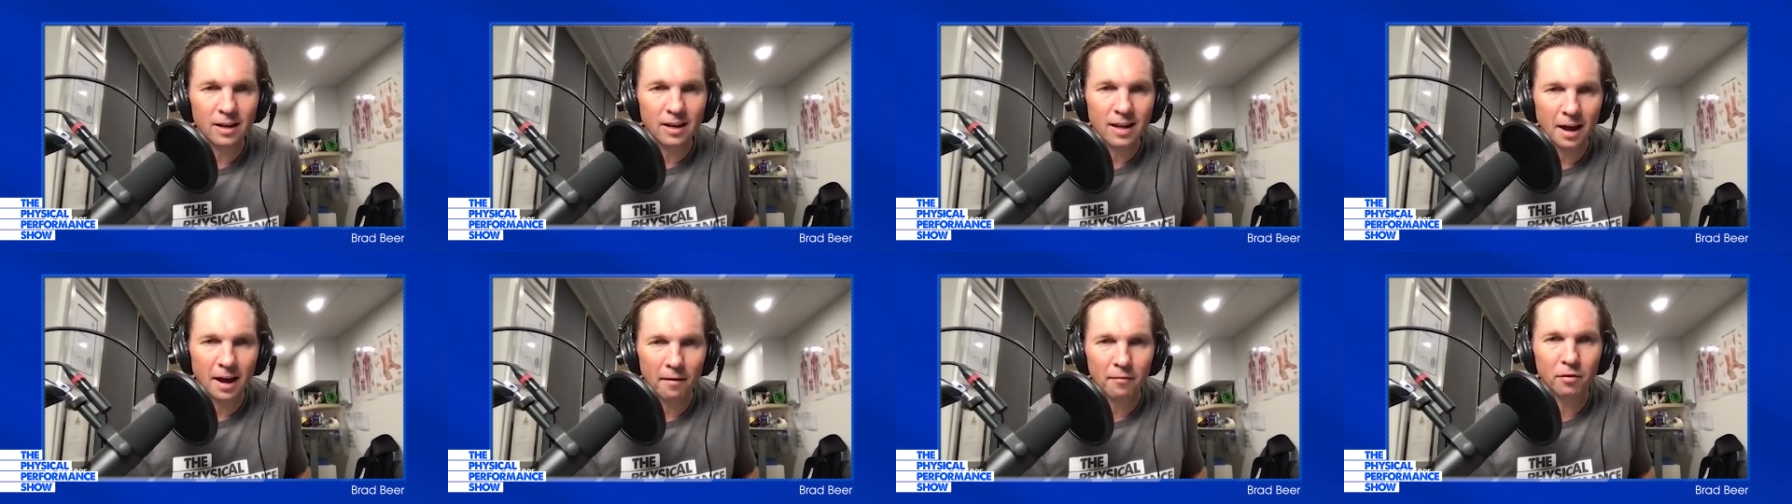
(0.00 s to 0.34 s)

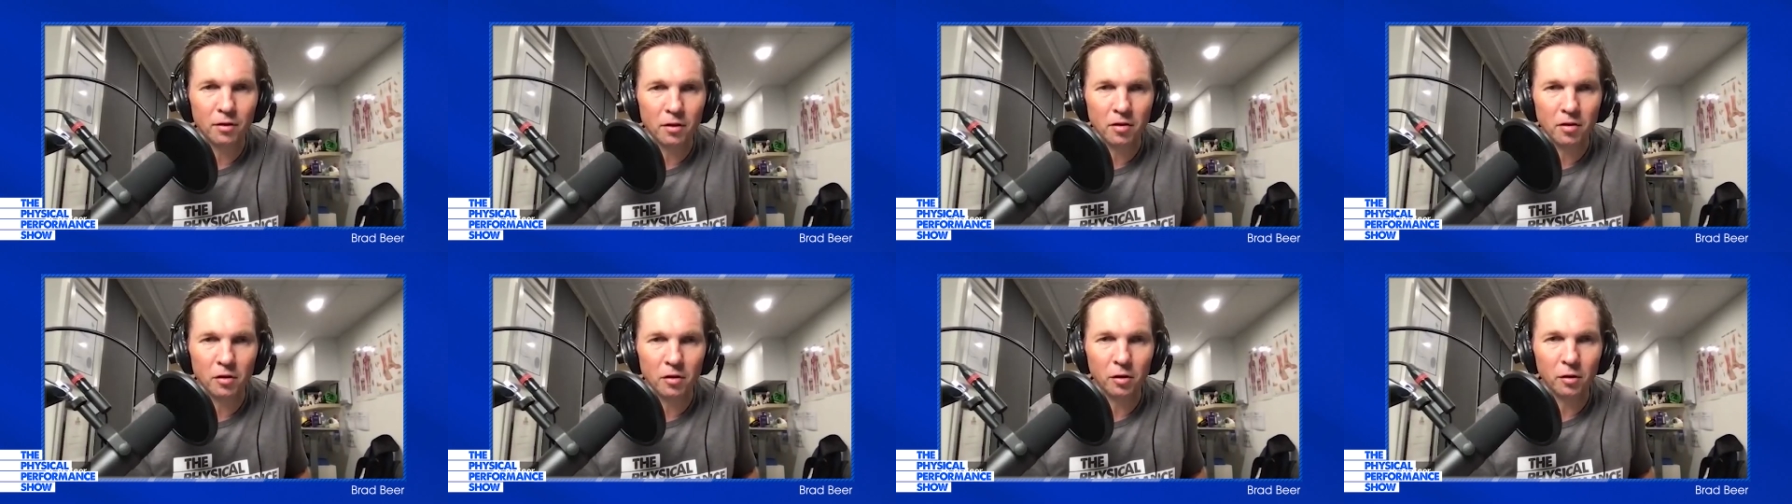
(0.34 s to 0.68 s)
have
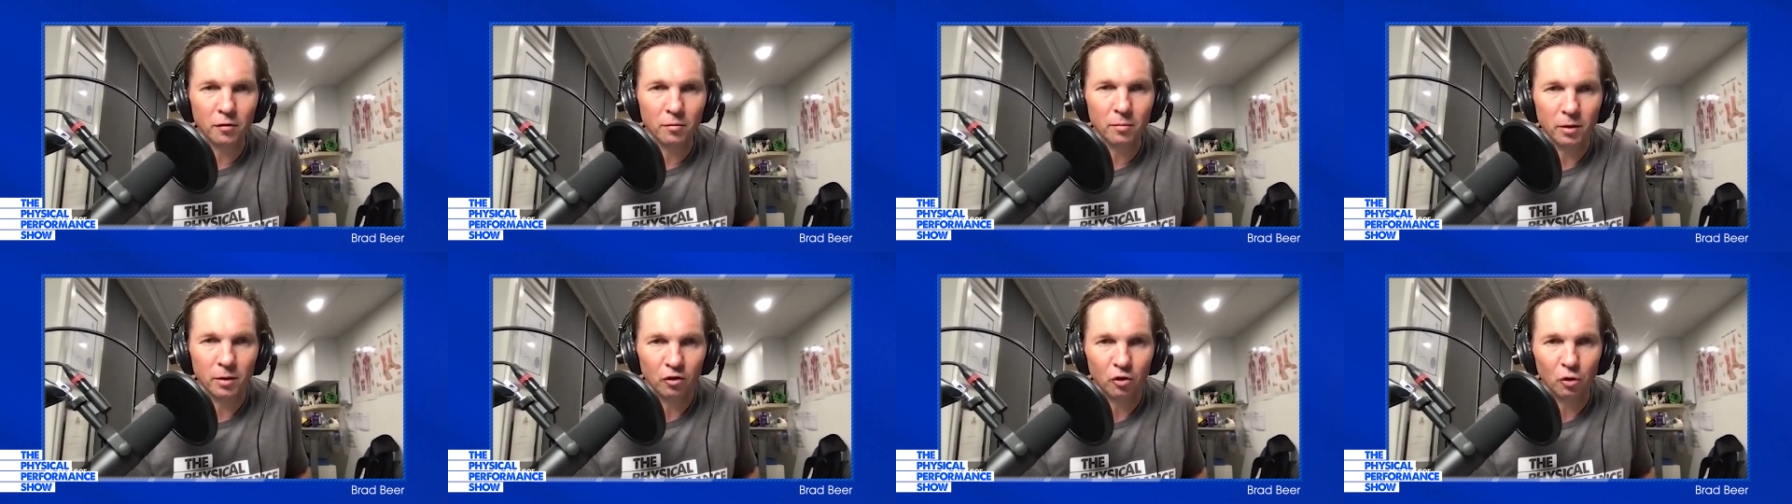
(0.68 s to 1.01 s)
to sort
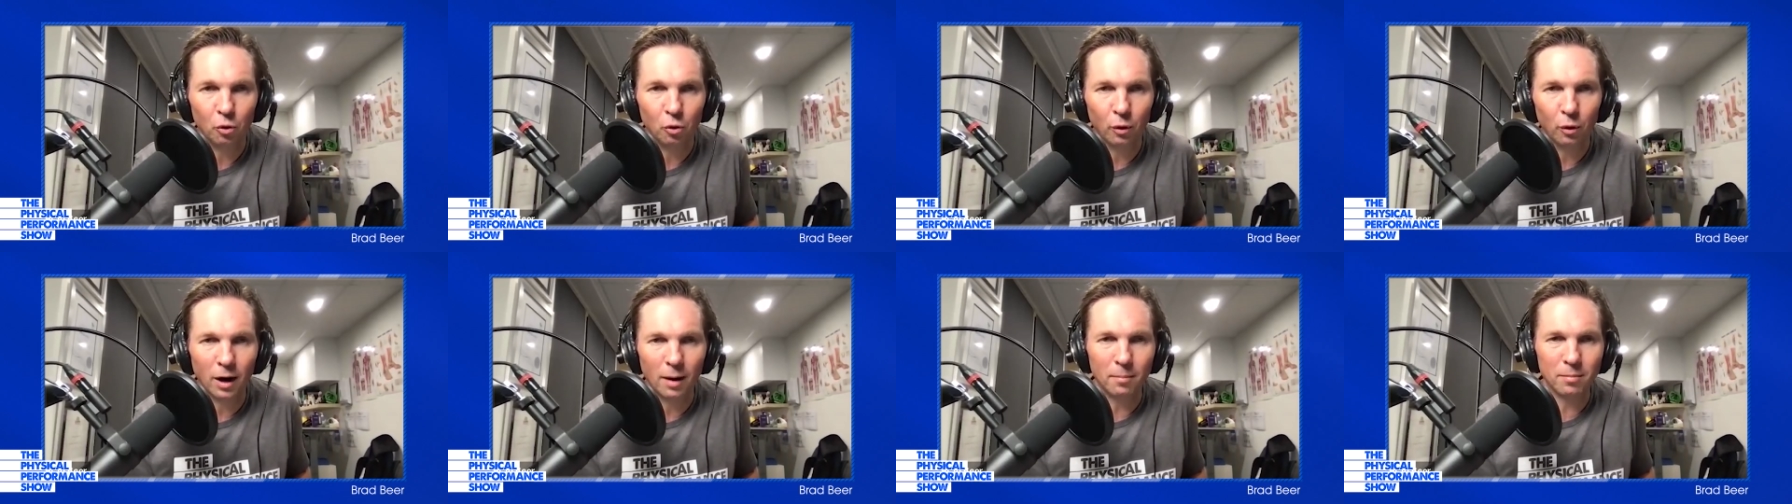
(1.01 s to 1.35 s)
of
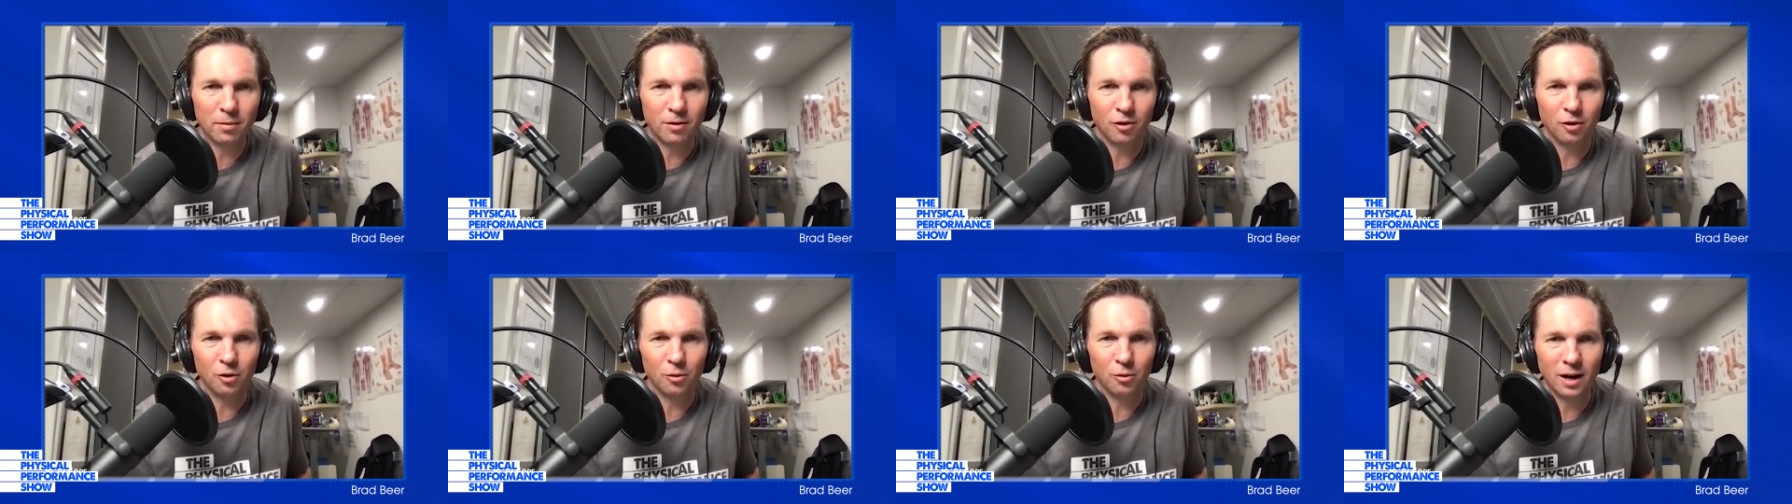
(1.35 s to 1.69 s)
mature up
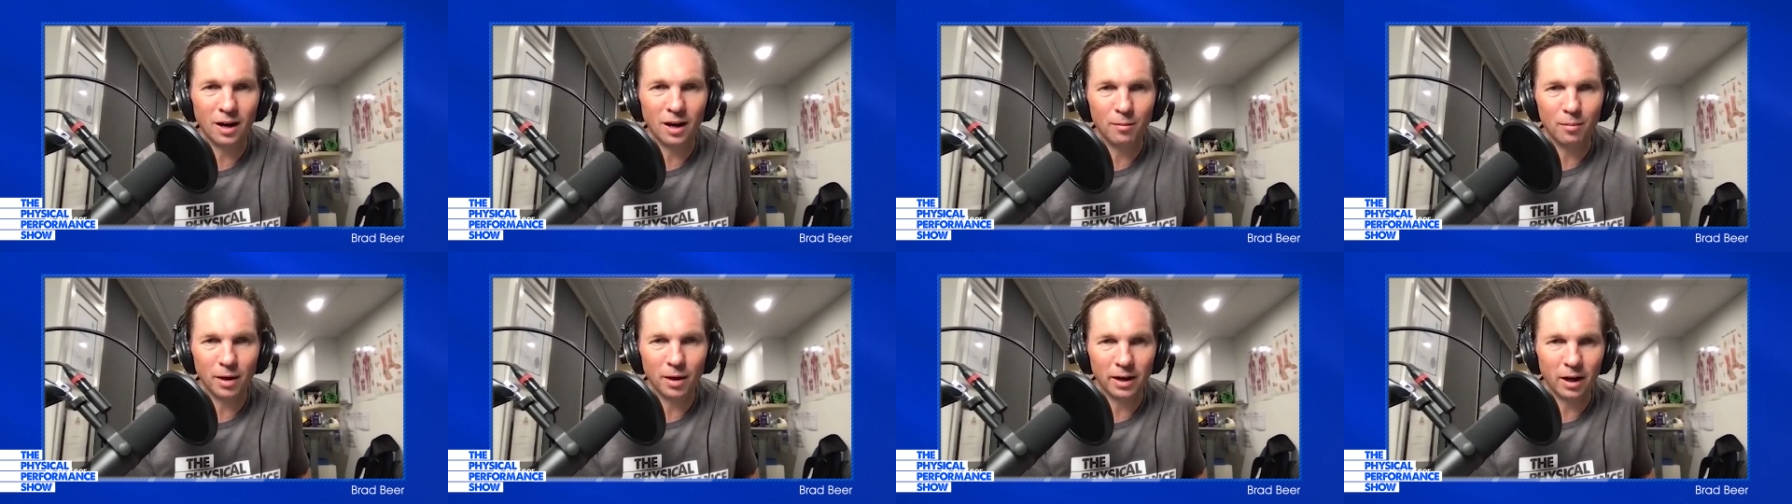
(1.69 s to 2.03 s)
to
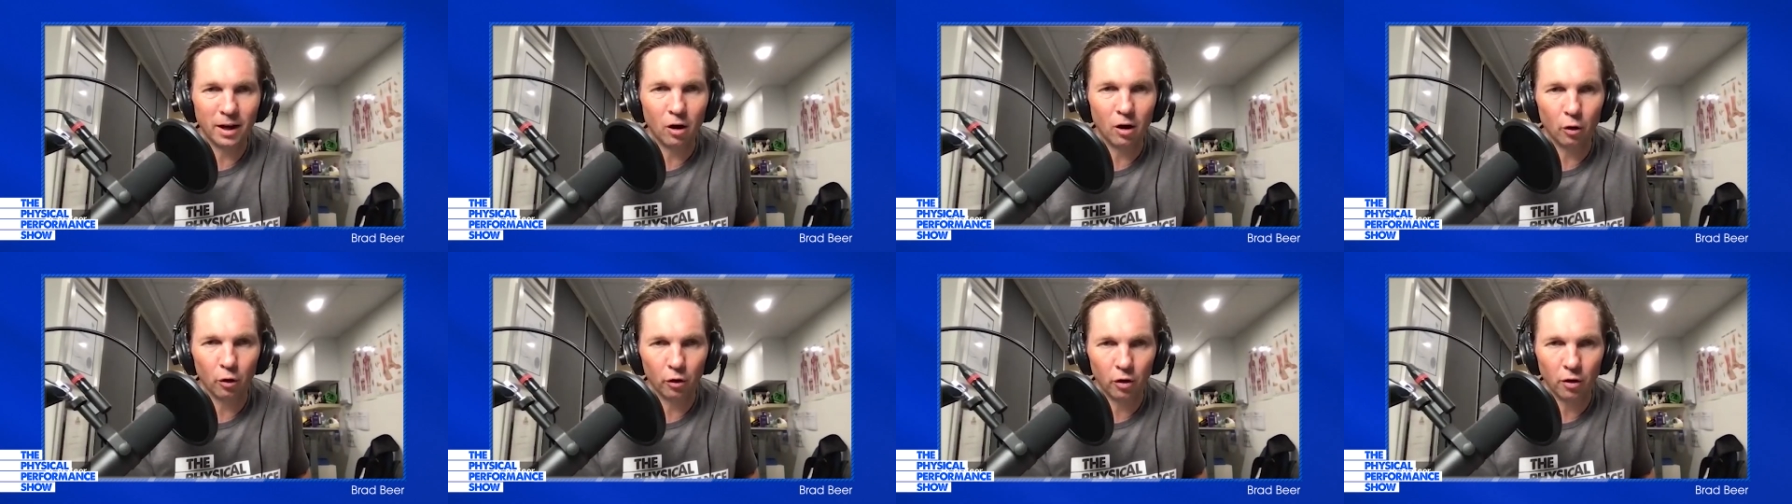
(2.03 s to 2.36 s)
be able to
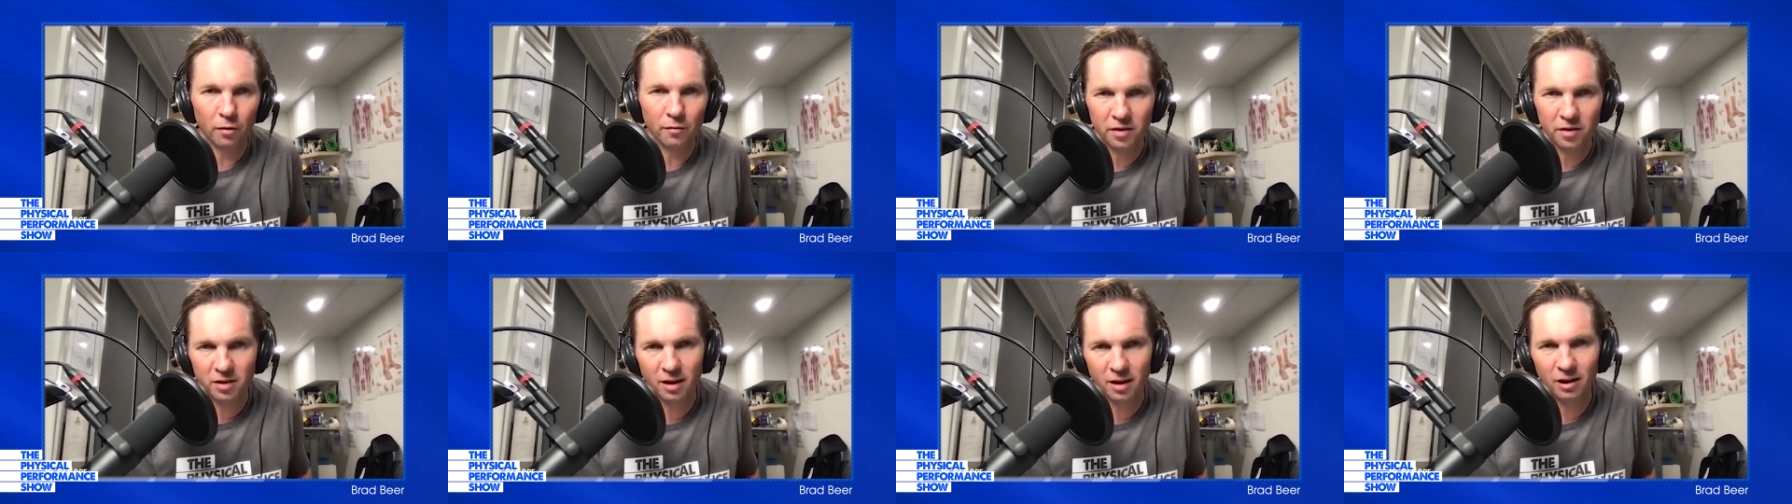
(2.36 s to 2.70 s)
hold a
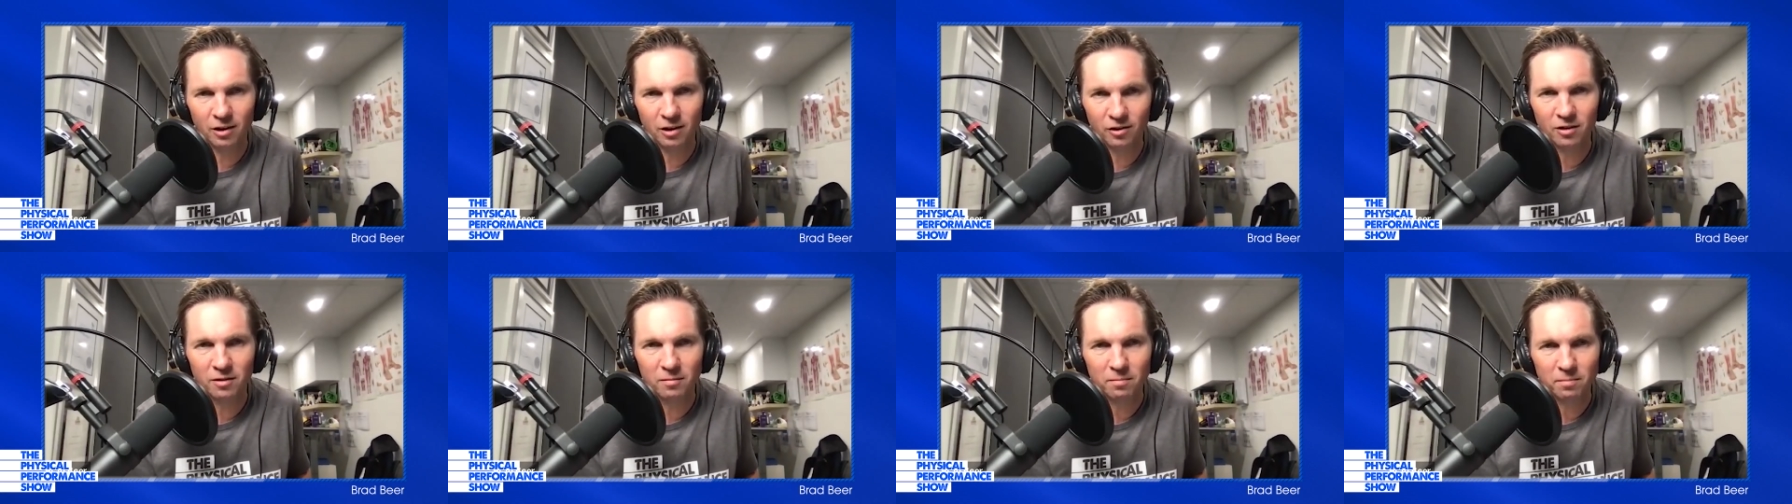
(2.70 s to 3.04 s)

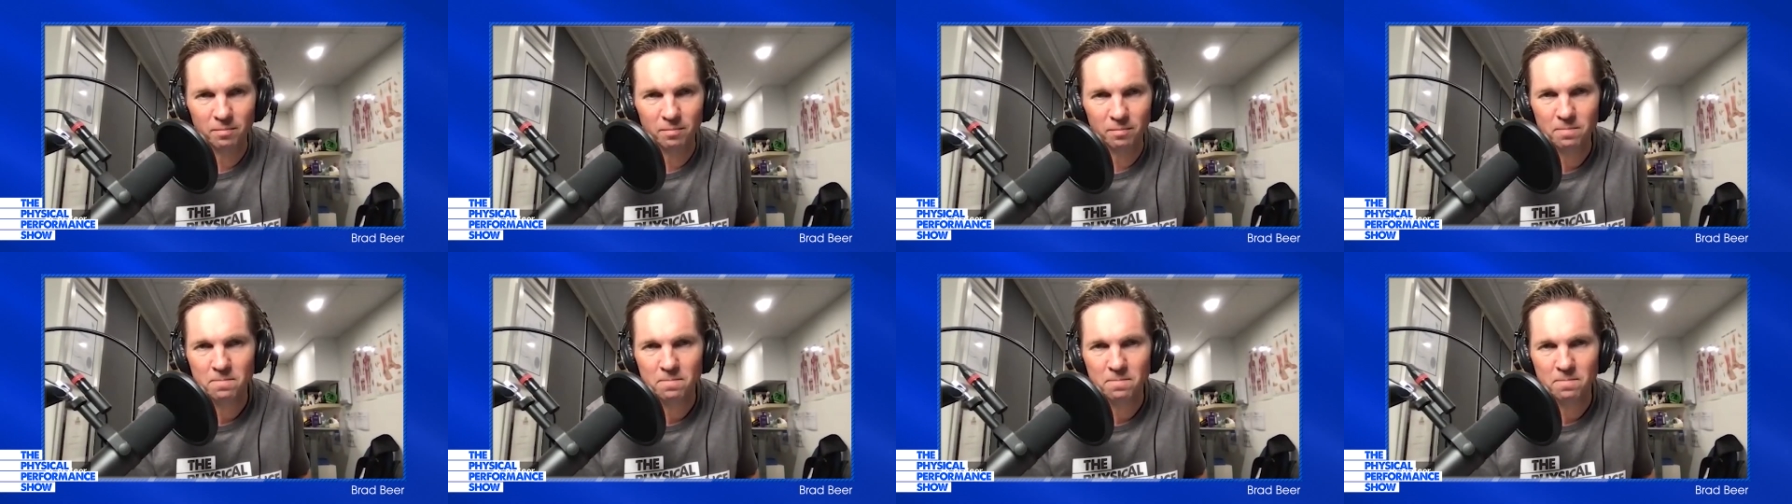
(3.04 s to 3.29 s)
conversation.